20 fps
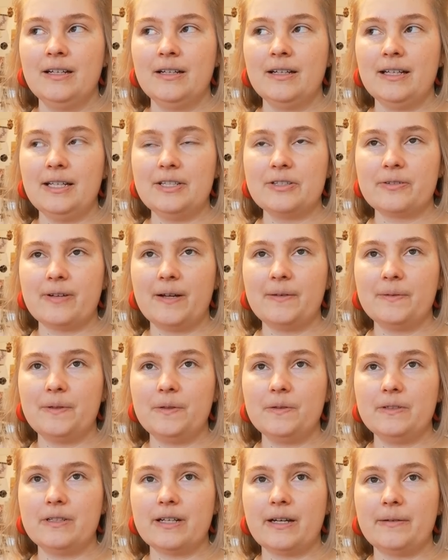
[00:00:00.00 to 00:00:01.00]
He
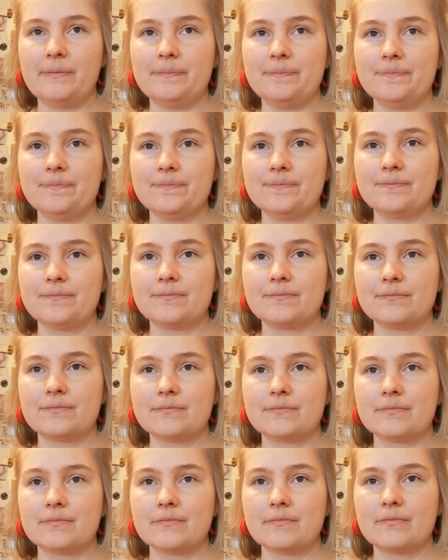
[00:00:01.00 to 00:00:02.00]
travelled
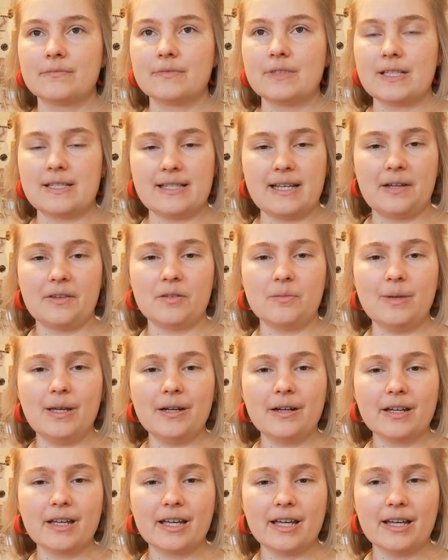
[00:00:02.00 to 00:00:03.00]
to South
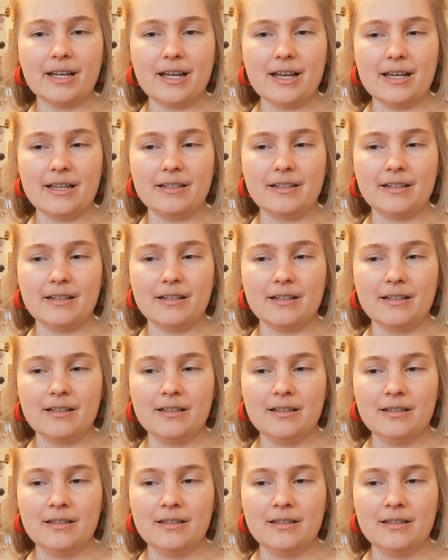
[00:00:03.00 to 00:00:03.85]
America and